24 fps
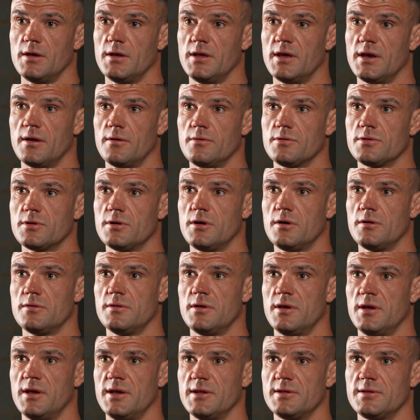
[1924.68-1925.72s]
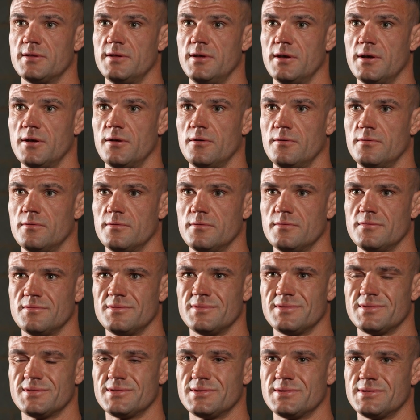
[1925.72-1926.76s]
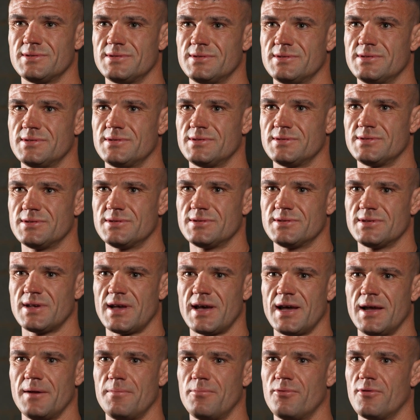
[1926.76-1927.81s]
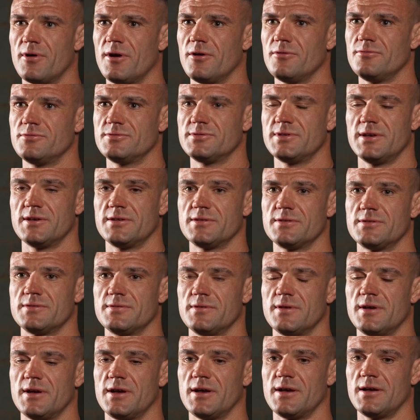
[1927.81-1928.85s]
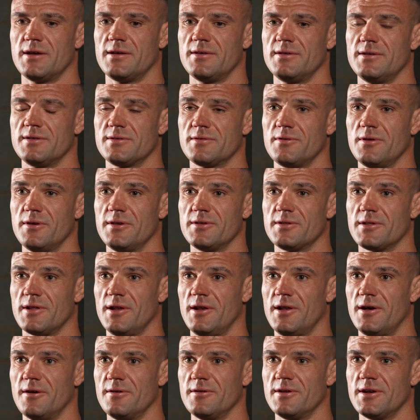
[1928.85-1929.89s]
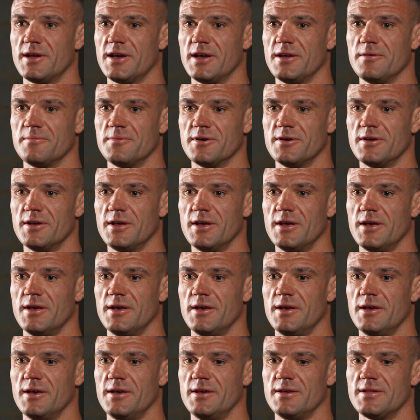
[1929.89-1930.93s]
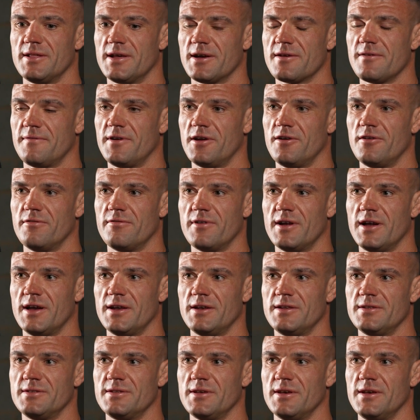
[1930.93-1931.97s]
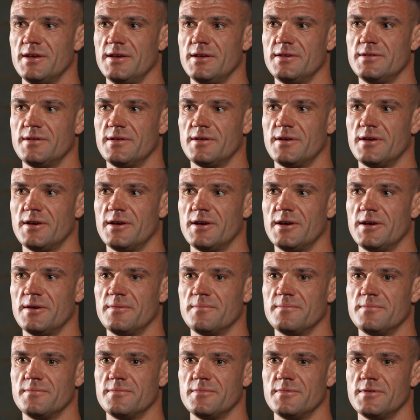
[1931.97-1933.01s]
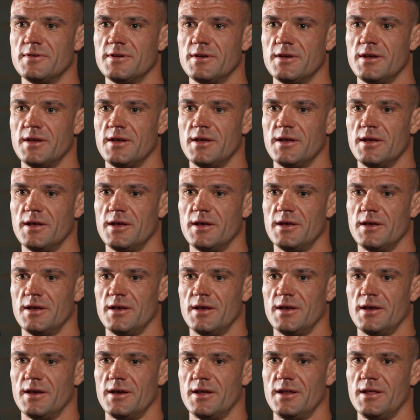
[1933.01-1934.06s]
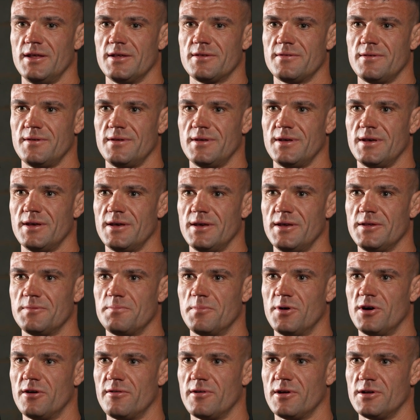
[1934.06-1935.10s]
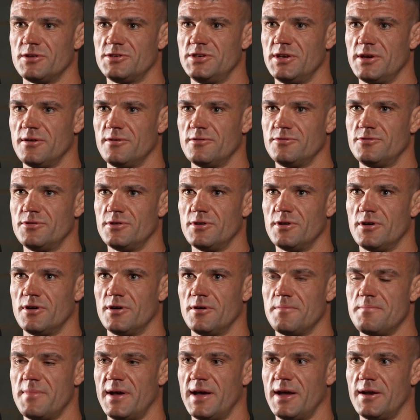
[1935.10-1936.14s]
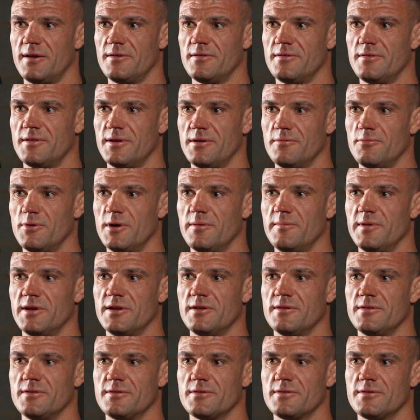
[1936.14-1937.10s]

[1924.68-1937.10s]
Yeah, it was called histiocytosis. It's a long name, but it's a very rare disease. And it's more on children or men than women.